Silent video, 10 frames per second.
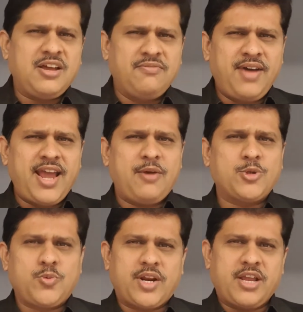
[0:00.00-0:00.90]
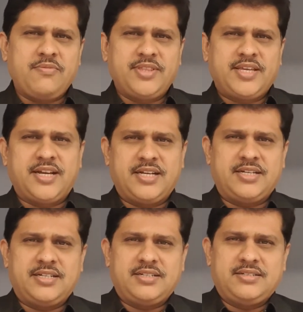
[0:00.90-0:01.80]
where I was working with
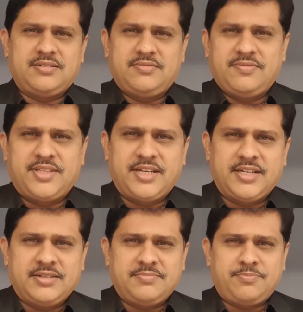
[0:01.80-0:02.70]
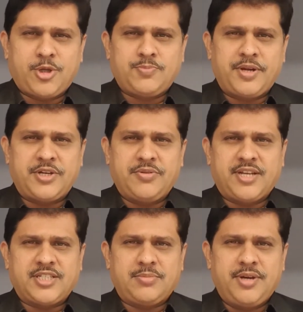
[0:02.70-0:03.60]
a prospective
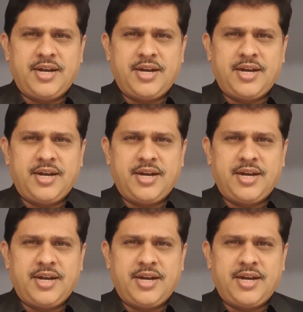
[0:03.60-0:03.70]
customer,